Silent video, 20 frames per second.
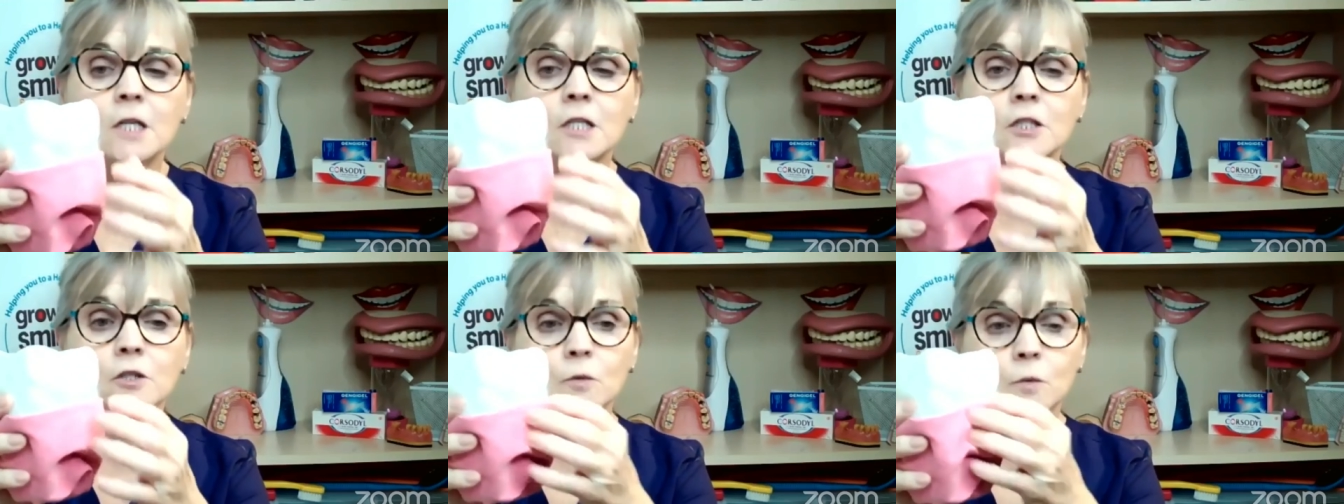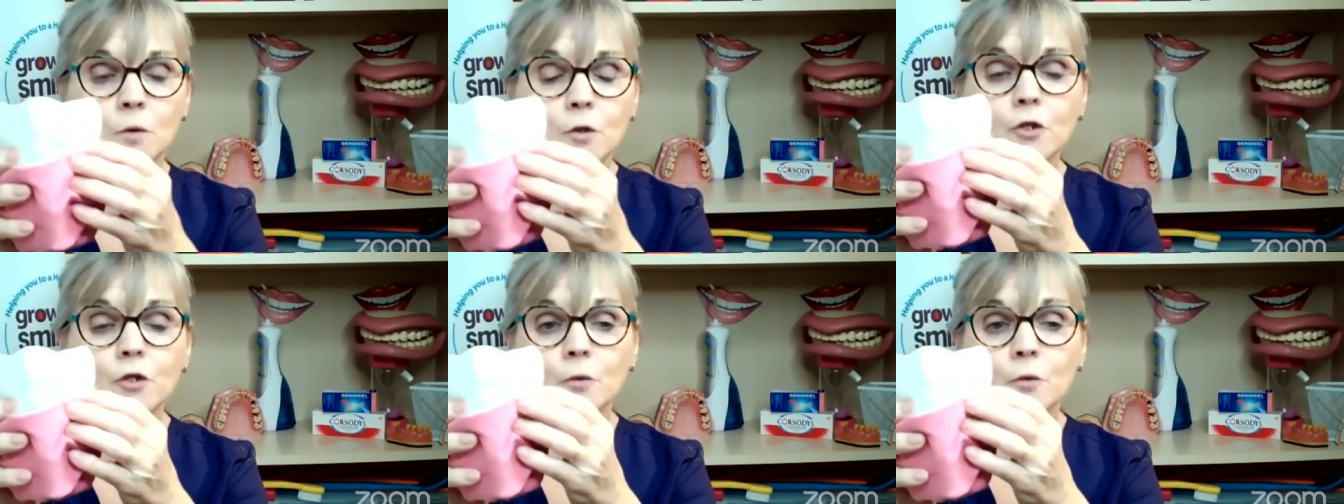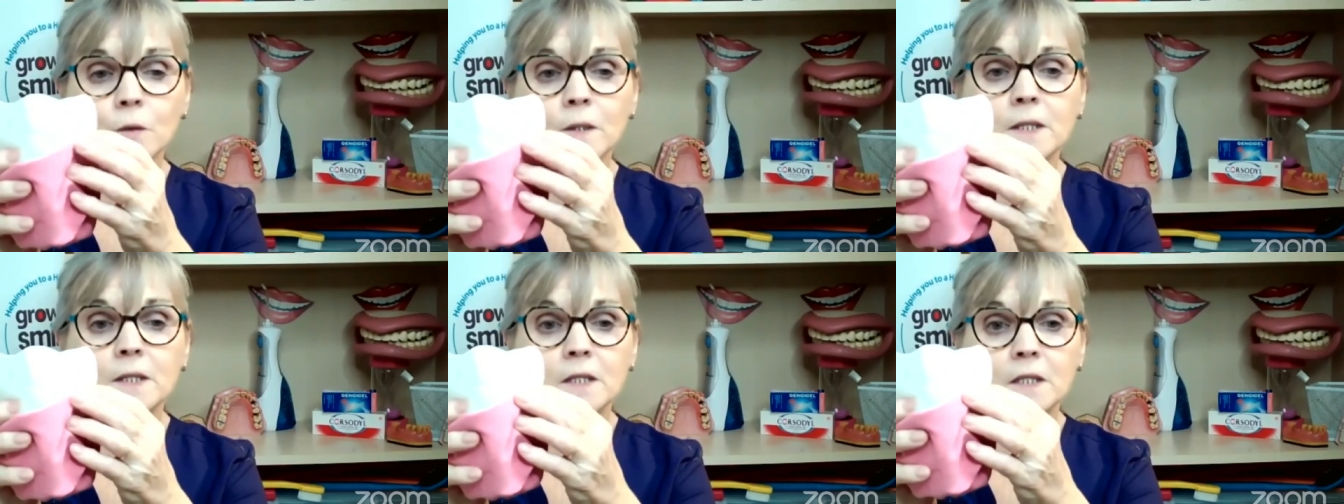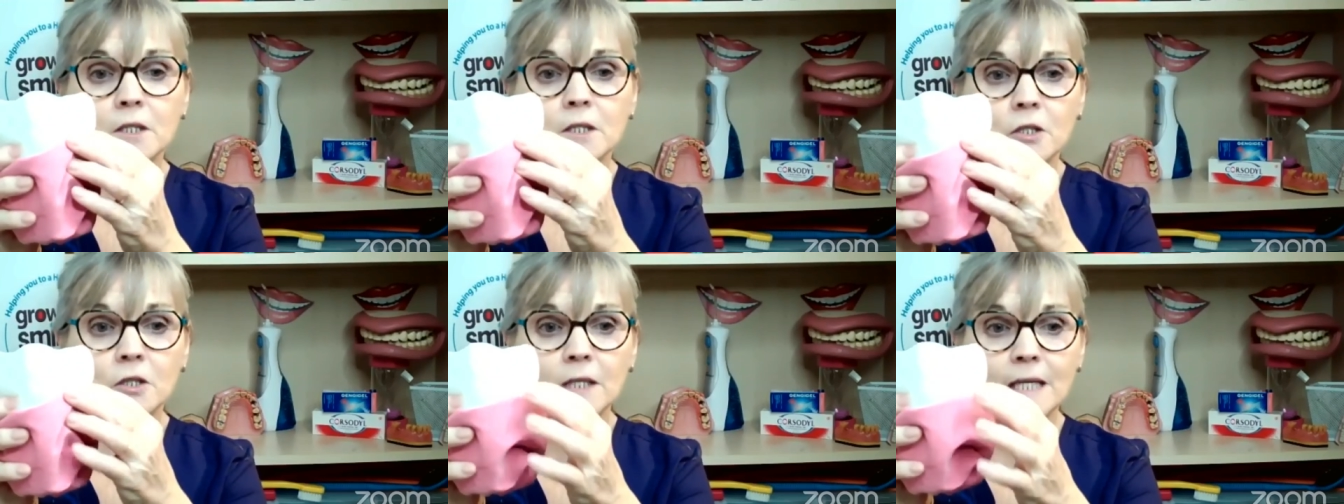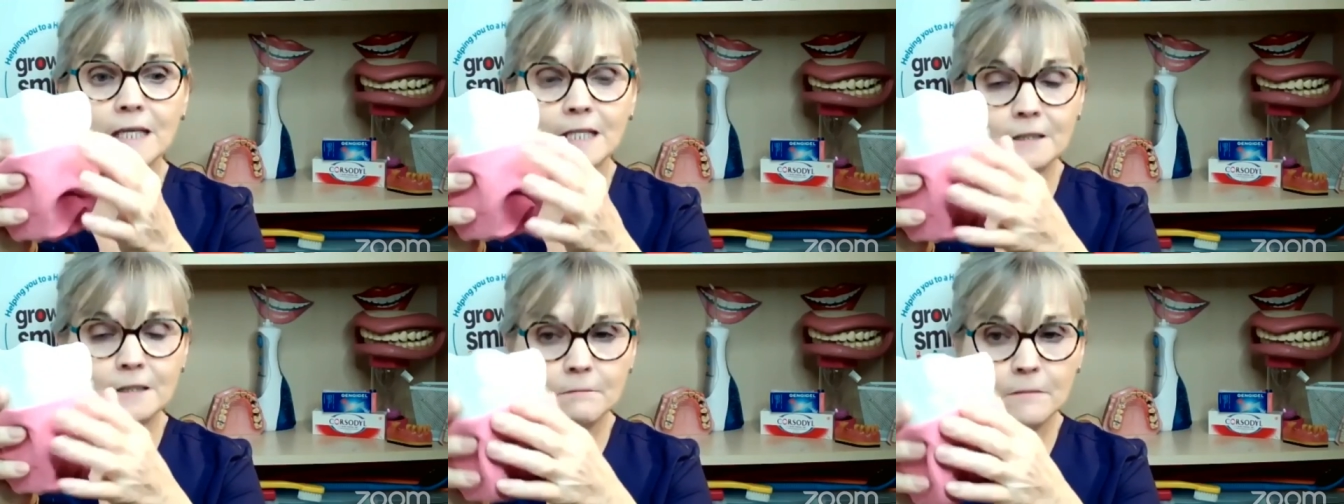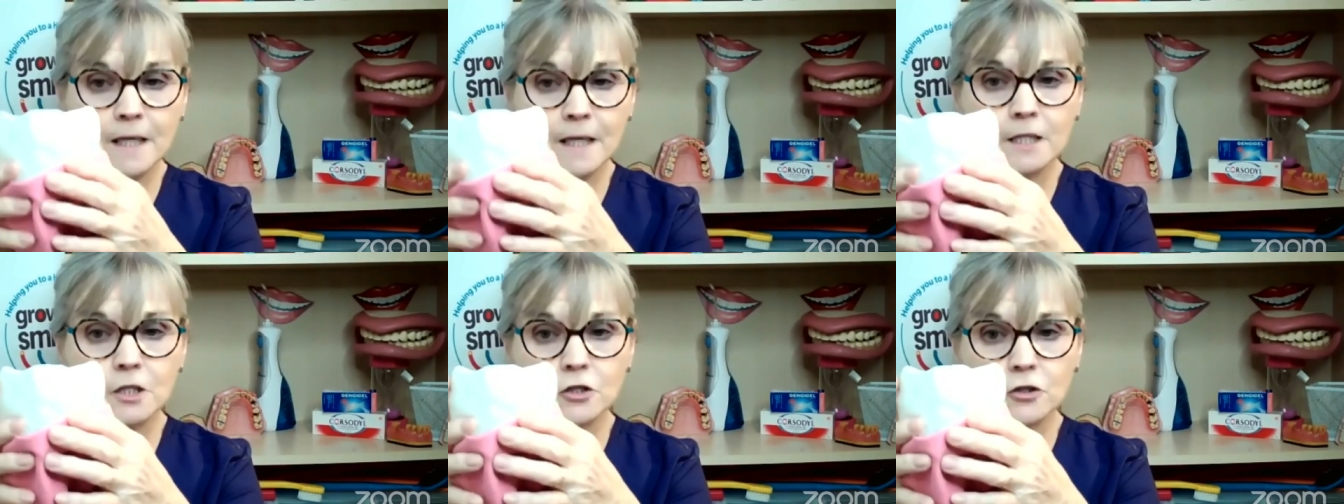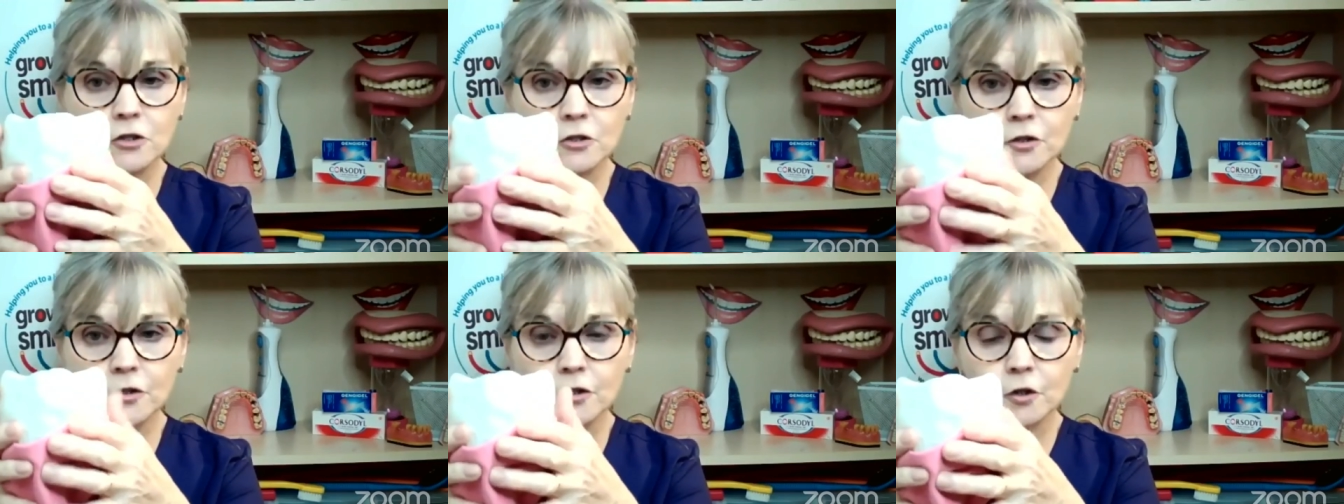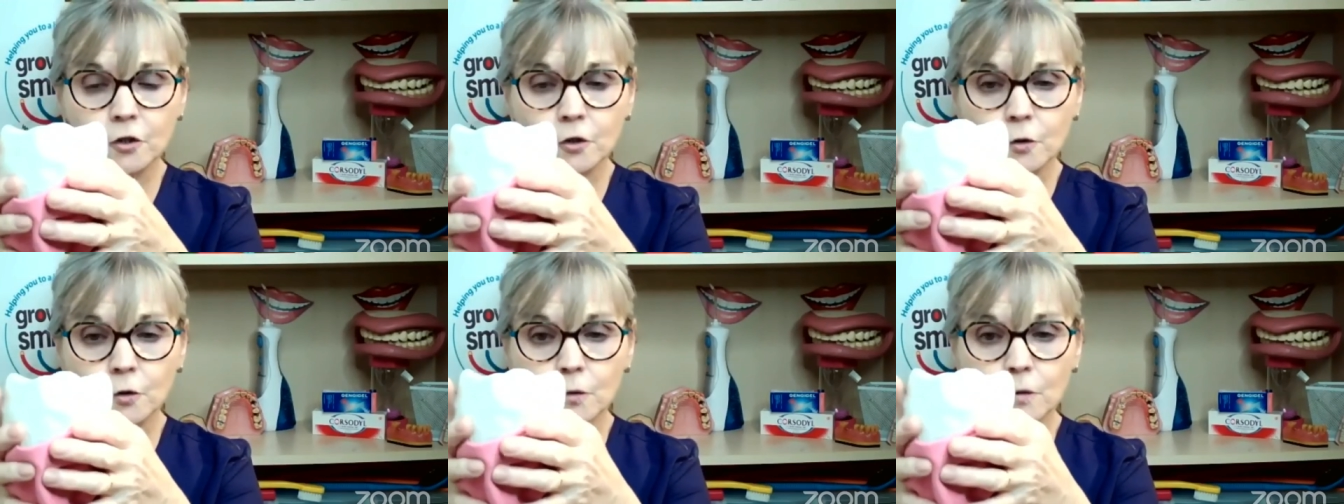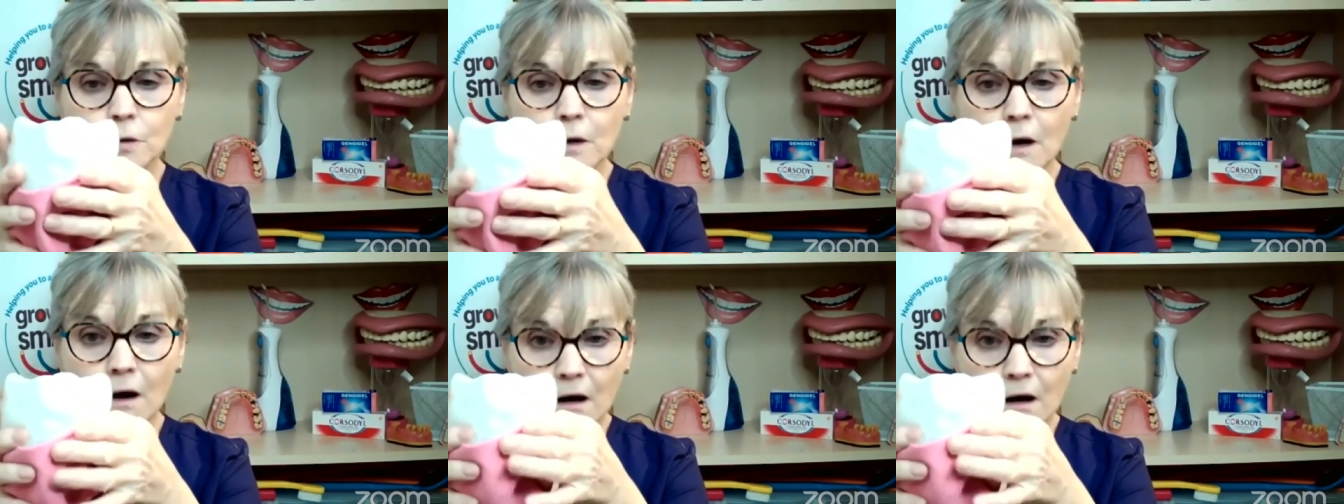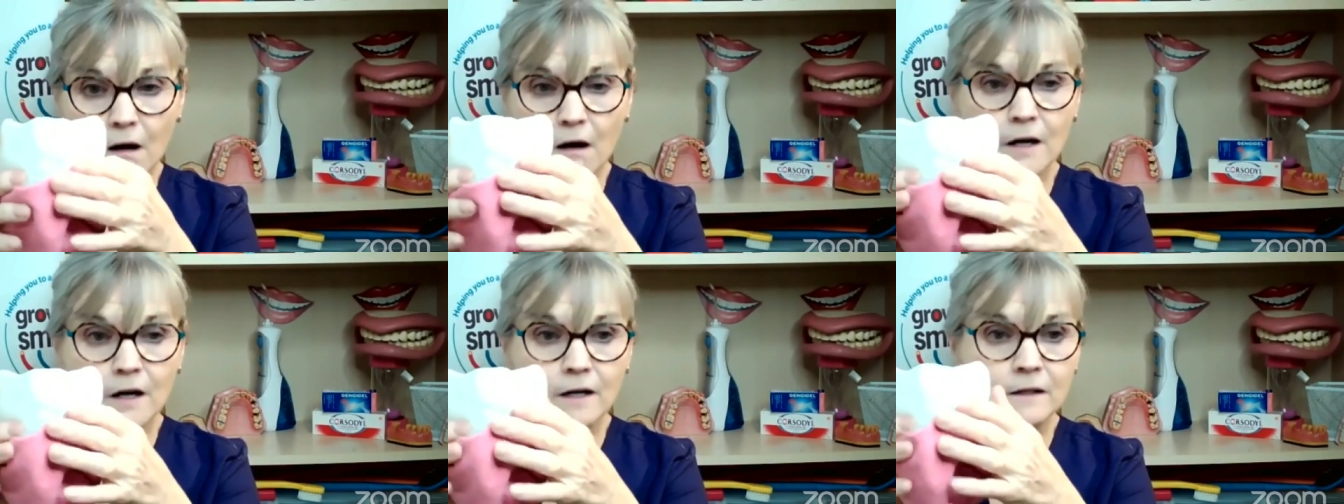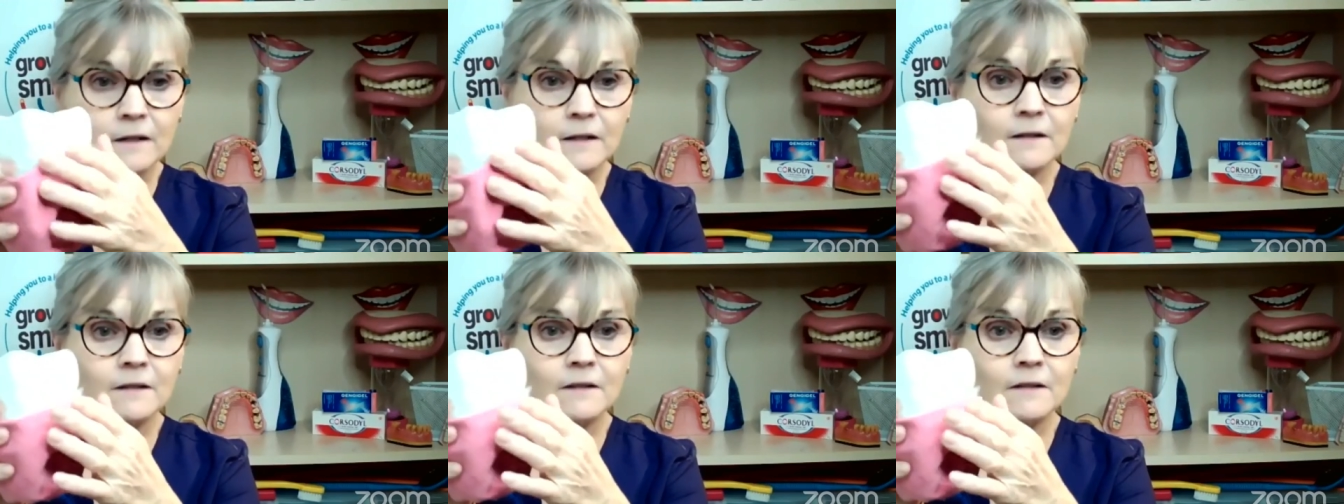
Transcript: So what you want to do is make sure that you are